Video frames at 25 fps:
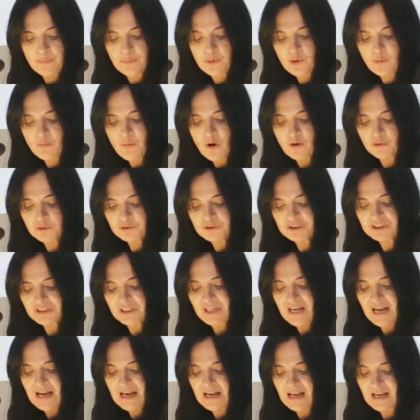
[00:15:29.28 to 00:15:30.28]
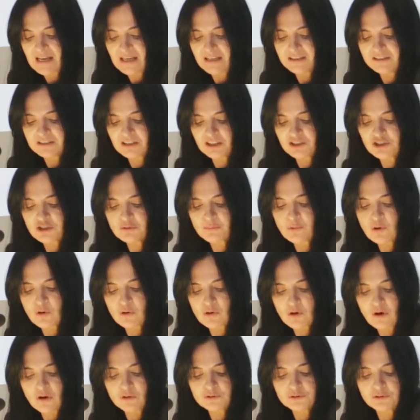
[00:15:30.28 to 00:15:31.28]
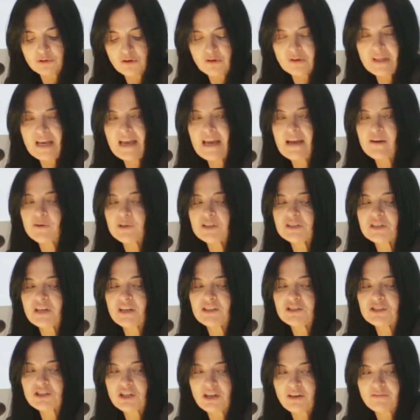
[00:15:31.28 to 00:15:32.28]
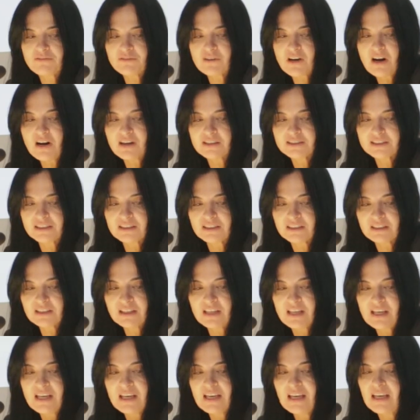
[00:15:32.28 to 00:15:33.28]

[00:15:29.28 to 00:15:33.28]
Promote intangible cultural heritage safeguarding